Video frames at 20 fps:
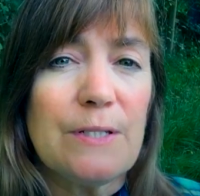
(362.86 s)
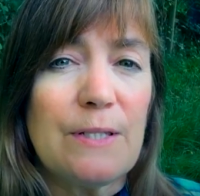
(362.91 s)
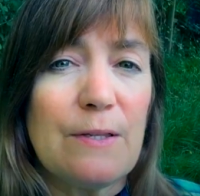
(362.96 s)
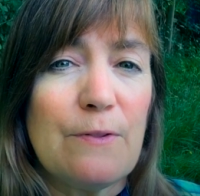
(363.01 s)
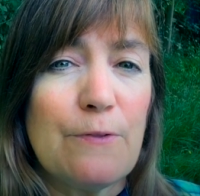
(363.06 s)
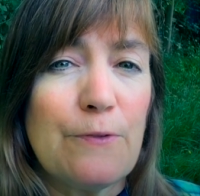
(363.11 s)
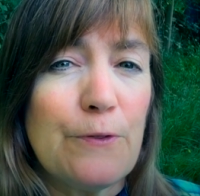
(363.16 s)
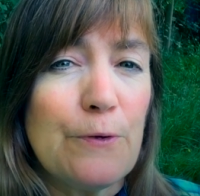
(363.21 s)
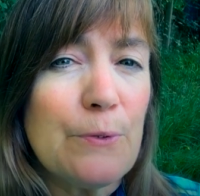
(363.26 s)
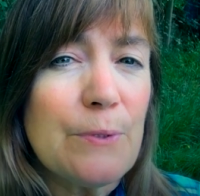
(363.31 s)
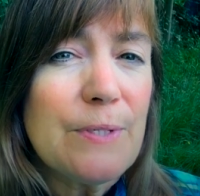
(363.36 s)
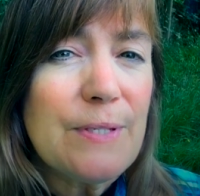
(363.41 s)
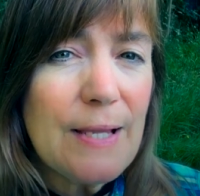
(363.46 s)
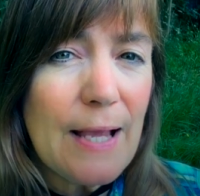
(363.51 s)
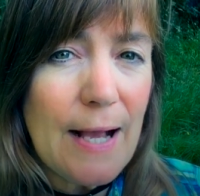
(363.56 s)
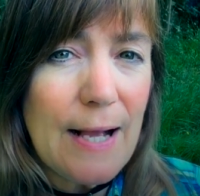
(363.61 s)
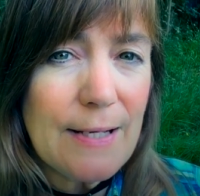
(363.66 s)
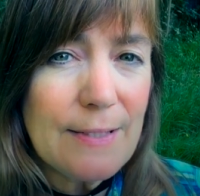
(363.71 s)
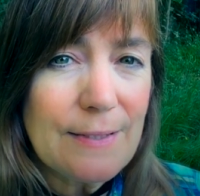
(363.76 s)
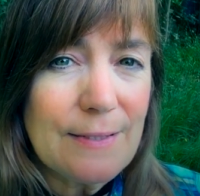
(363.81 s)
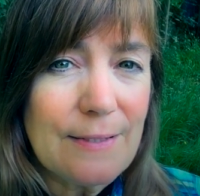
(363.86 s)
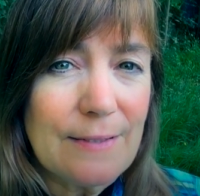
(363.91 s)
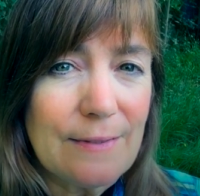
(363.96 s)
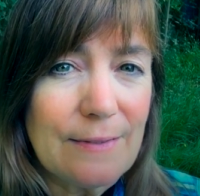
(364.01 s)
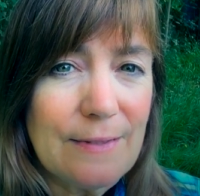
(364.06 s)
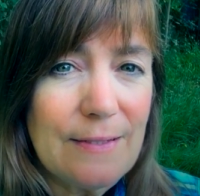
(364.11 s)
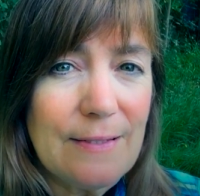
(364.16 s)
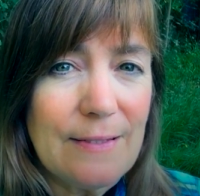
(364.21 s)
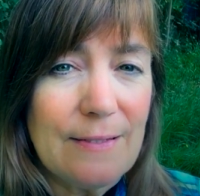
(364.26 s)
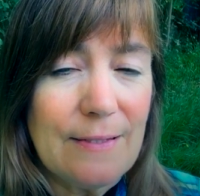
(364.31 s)
is
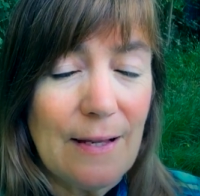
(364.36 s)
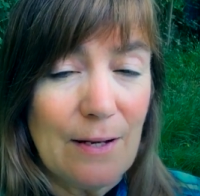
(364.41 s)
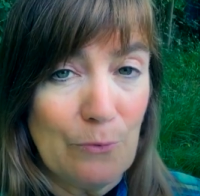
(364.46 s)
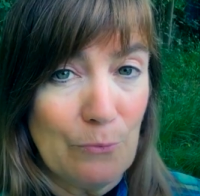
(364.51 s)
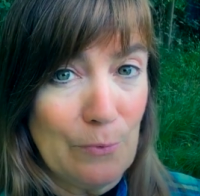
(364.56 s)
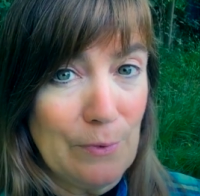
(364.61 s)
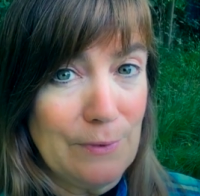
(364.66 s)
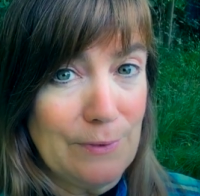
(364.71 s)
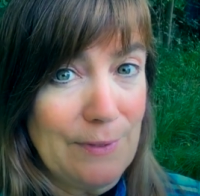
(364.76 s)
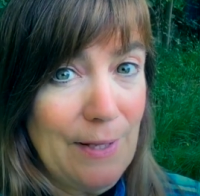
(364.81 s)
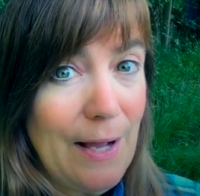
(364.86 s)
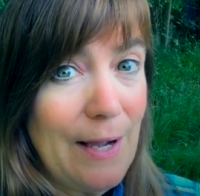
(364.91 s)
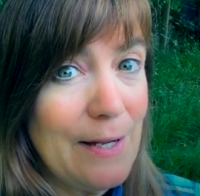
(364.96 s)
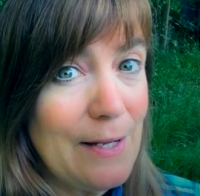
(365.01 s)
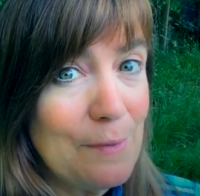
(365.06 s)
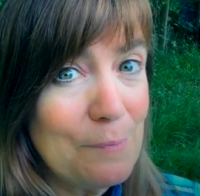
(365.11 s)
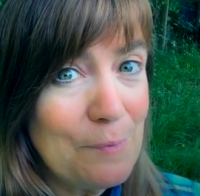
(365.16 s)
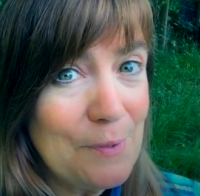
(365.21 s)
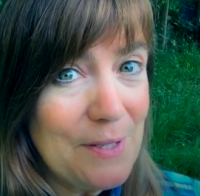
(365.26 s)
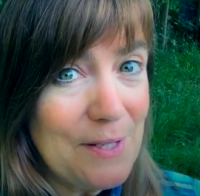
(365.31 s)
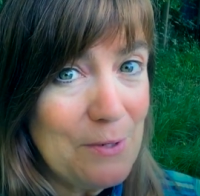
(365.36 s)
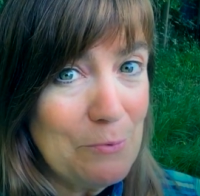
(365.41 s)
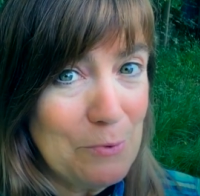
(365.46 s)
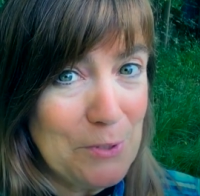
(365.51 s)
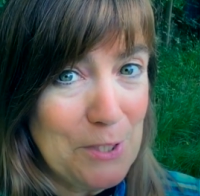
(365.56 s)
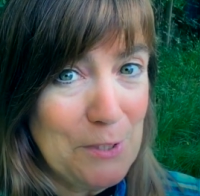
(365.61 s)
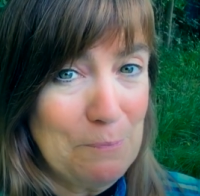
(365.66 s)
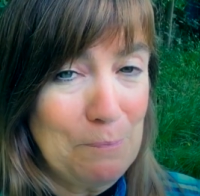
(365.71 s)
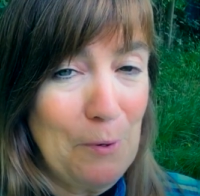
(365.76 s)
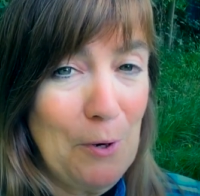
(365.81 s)
enthusiastically and reliably
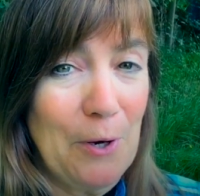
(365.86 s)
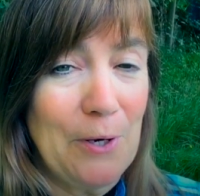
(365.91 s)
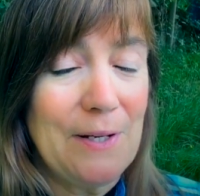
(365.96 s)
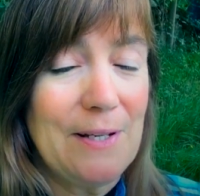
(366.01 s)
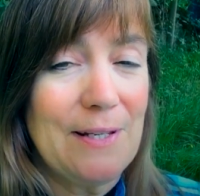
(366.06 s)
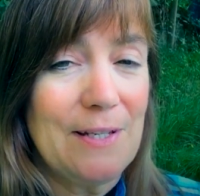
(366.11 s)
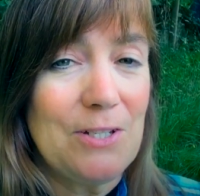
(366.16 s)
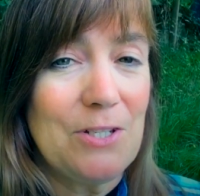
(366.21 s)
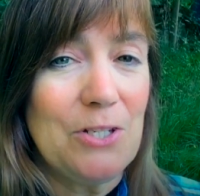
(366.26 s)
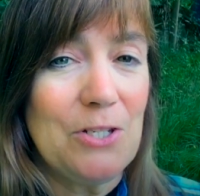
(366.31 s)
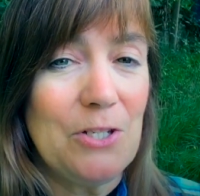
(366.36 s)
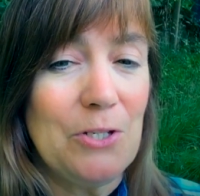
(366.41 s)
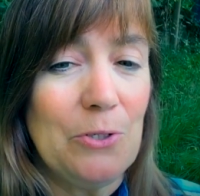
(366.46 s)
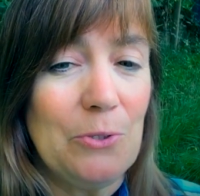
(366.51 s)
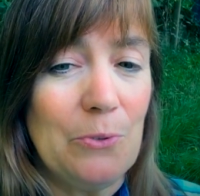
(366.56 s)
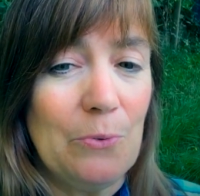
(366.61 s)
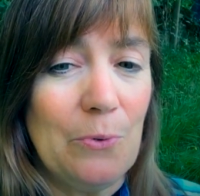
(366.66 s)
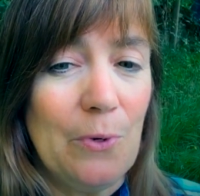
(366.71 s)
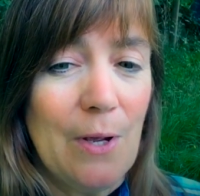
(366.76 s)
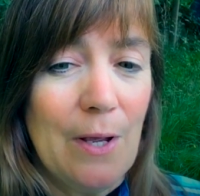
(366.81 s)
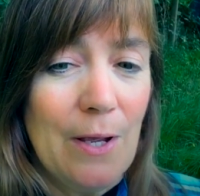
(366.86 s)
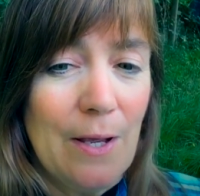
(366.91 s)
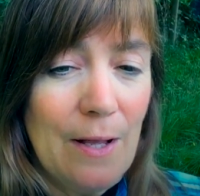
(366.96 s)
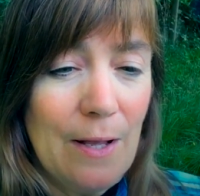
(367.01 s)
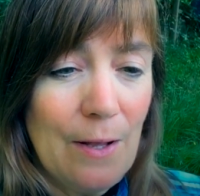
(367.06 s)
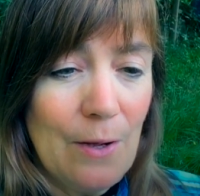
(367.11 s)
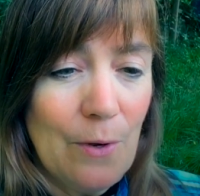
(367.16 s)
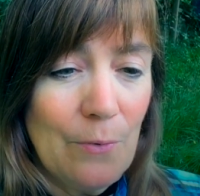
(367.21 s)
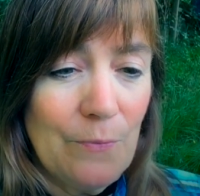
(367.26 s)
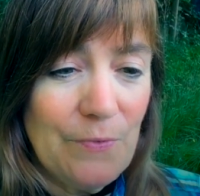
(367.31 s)
responding to you,
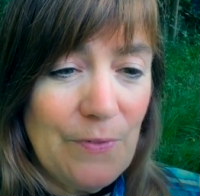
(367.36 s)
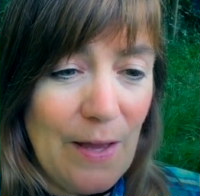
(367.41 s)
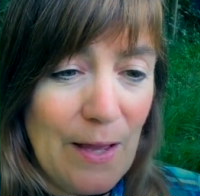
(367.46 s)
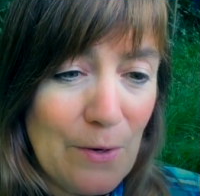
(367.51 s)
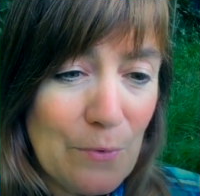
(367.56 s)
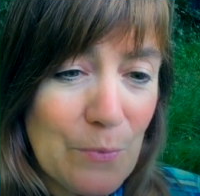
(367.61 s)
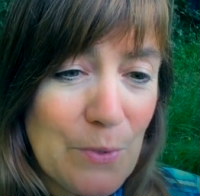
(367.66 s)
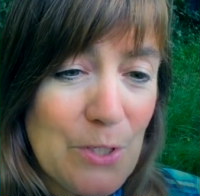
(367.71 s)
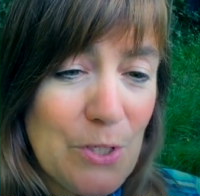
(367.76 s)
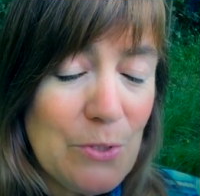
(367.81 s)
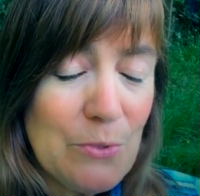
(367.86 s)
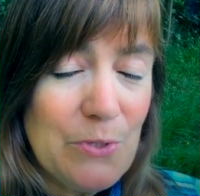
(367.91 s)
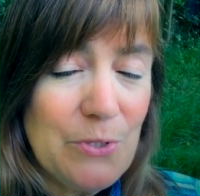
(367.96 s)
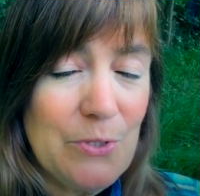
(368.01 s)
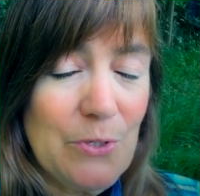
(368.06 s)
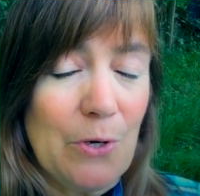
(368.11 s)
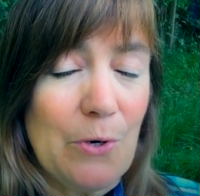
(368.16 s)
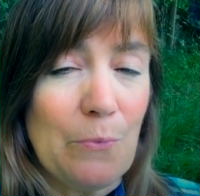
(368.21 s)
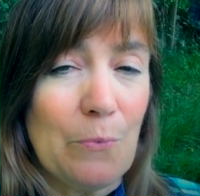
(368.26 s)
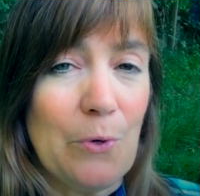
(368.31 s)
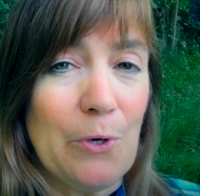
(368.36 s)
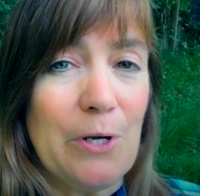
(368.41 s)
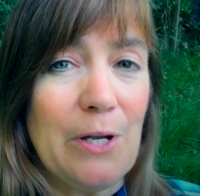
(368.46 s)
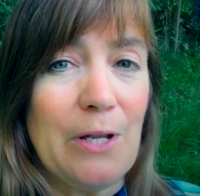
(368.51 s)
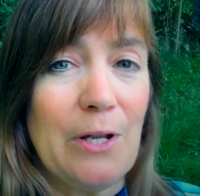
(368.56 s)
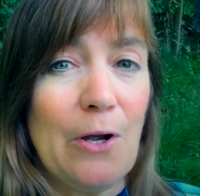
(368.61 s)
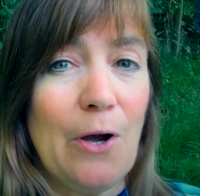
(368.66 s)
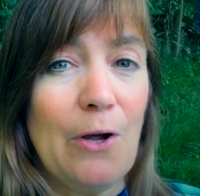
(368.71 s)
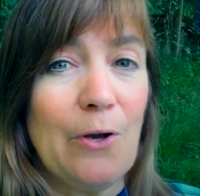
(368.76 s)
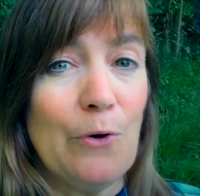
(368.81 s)
then would you start
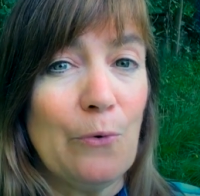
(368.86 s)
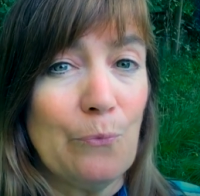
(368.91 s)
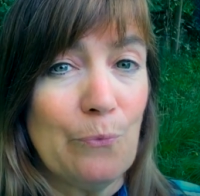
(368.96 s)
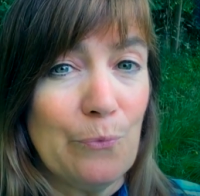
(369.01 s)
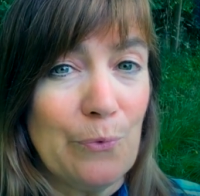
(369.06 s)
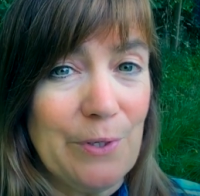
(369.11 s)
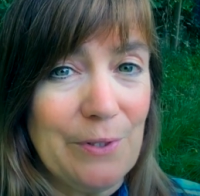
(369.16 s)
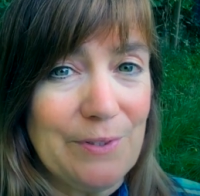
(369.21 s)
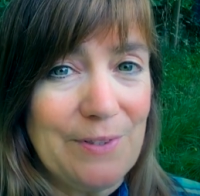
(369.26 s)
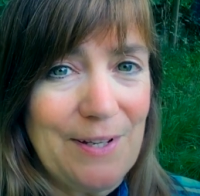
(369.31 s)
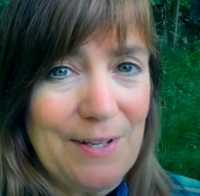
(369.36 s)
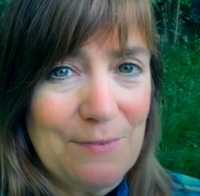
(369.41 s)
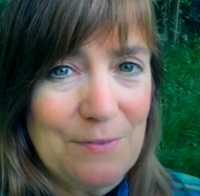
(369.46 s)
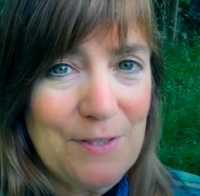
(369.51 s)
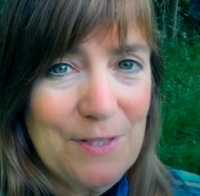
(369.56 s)
working on a real life